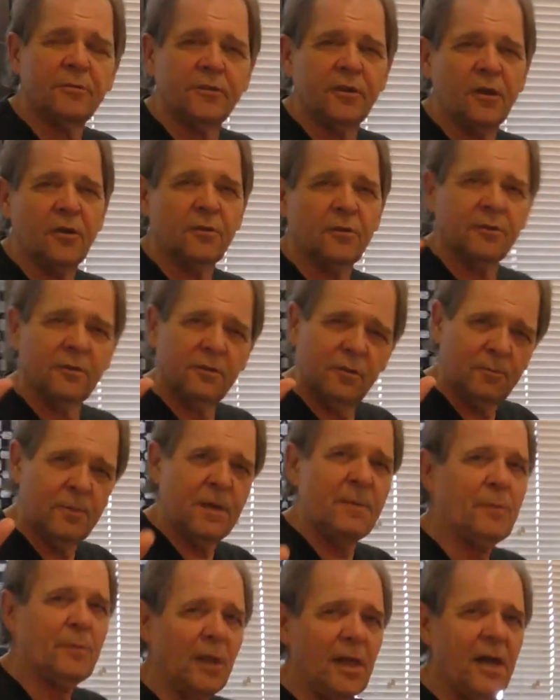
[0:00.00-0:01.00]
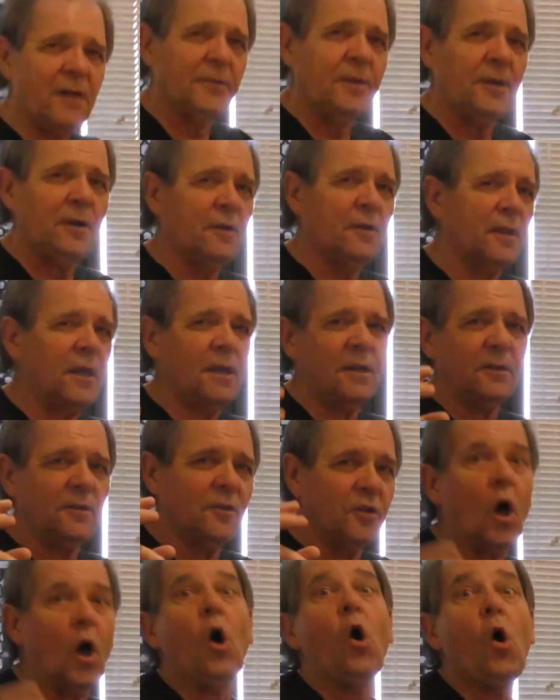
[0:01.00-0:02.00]
so you people out there that
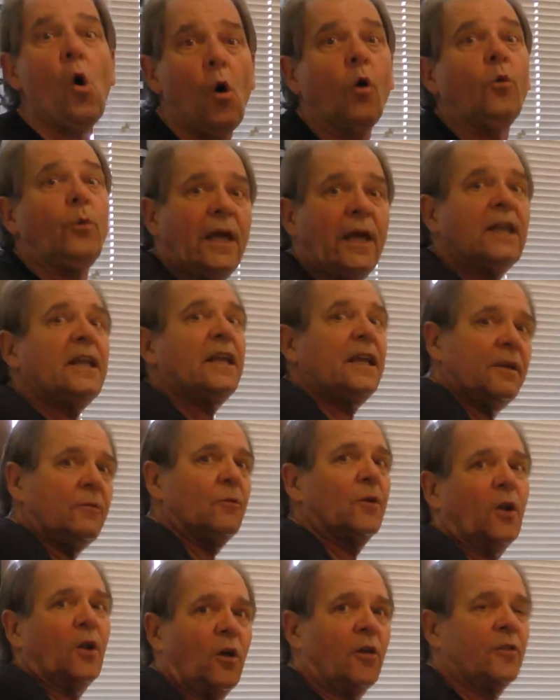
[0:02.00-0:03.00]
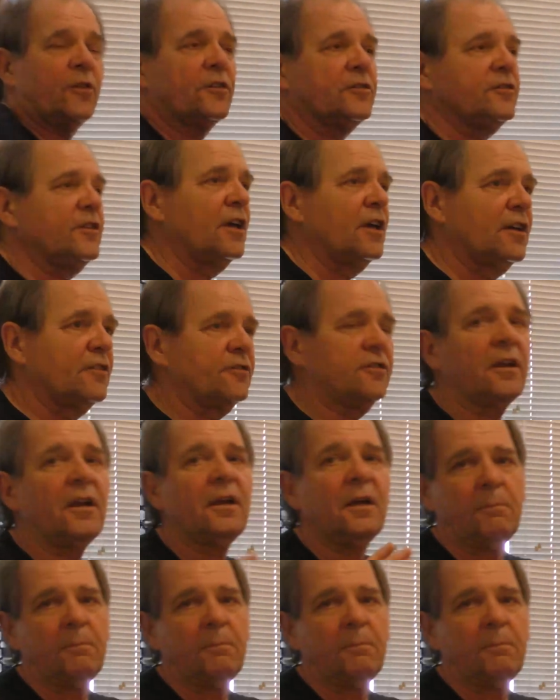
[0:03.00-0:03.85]
know already what all this is,